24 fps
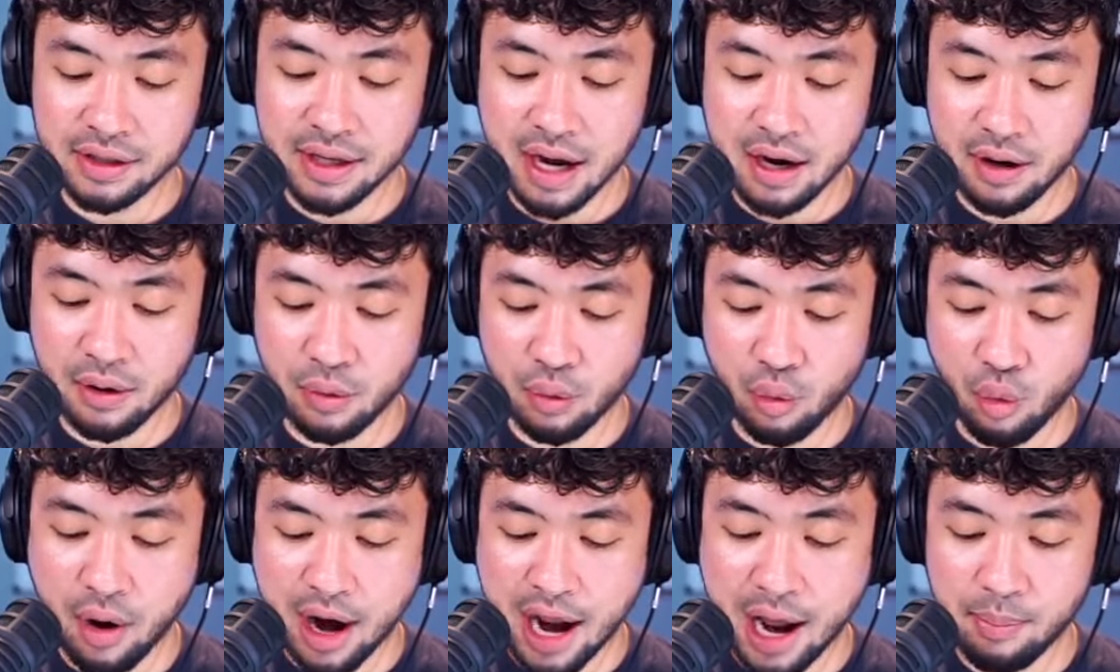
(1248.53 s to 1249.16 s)
this kind of
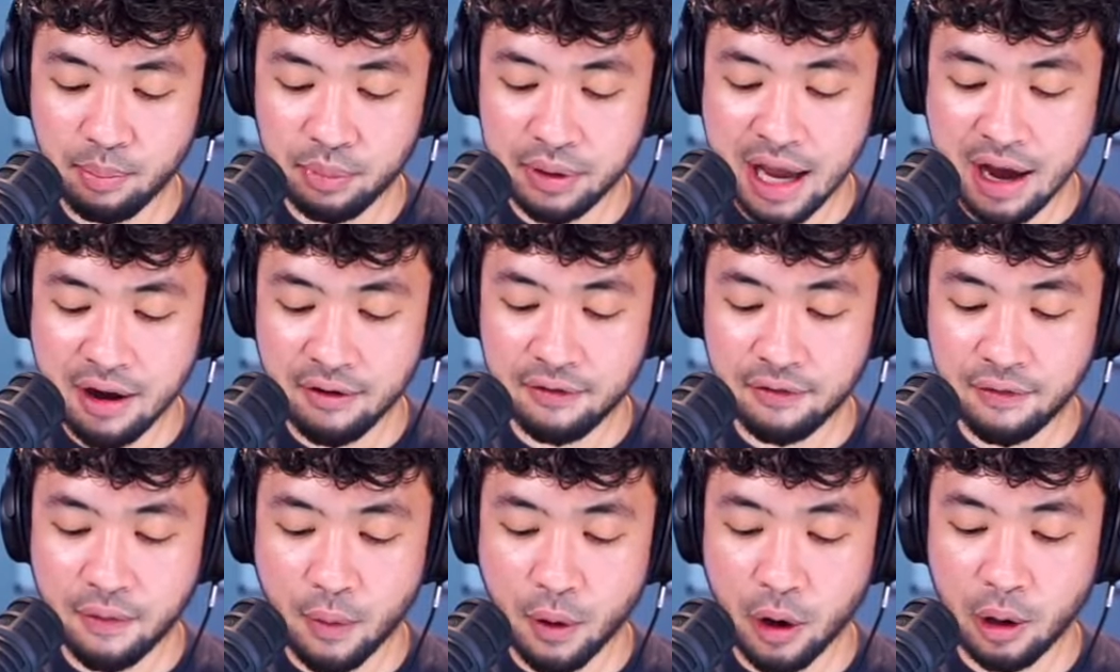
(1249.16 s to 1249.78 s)
wrapped
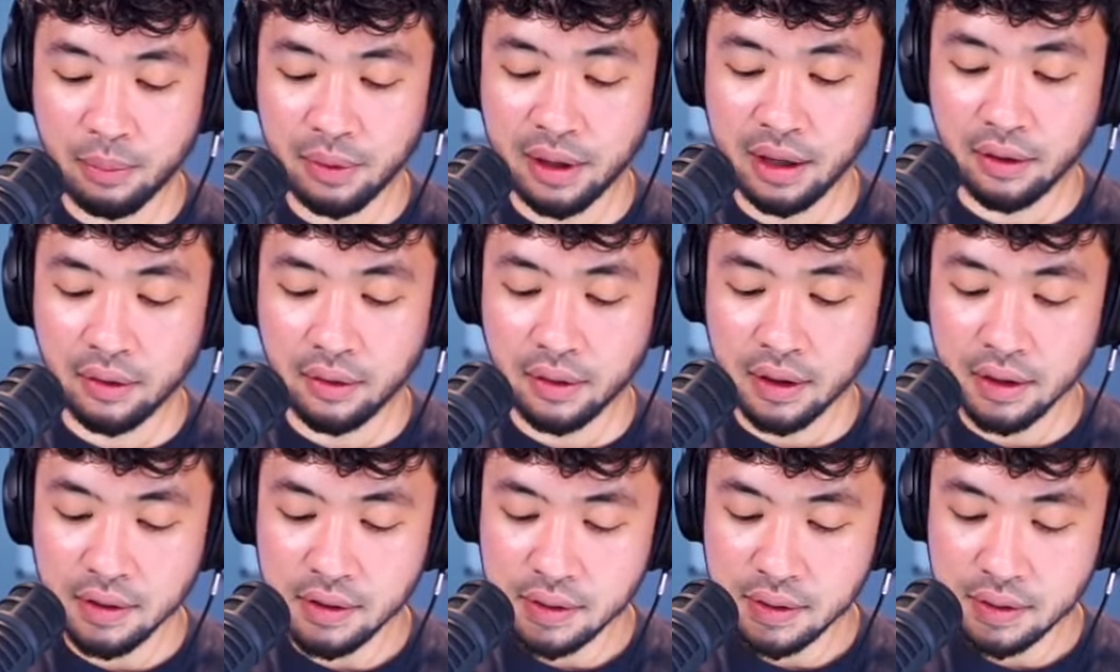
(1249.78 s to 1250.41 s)
out form like
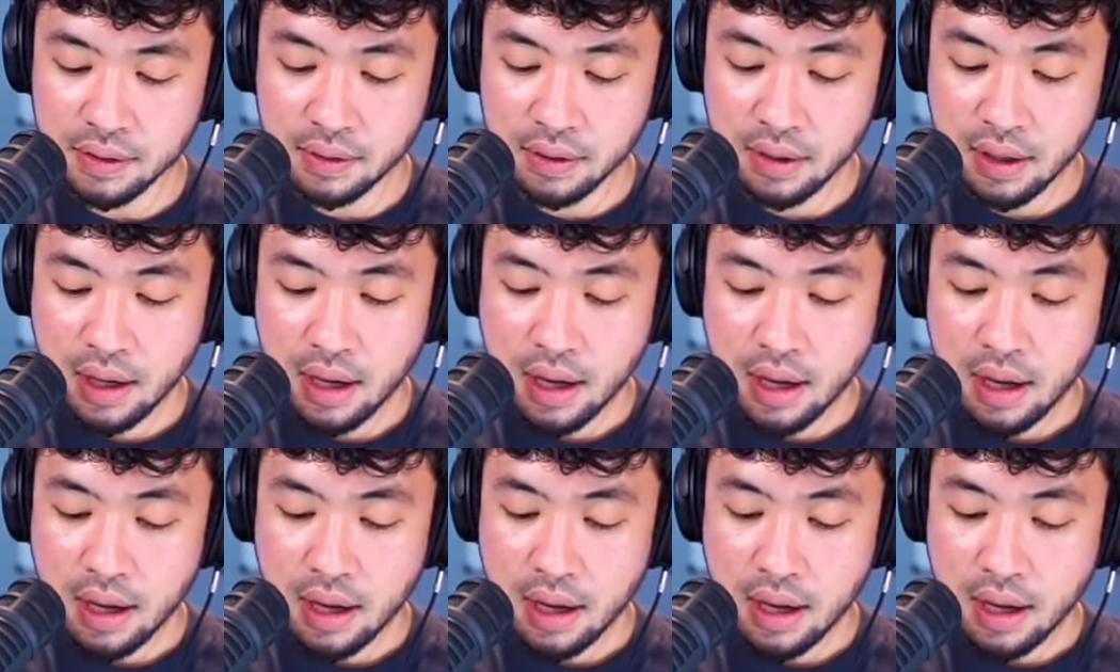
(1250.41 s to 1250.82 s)
this.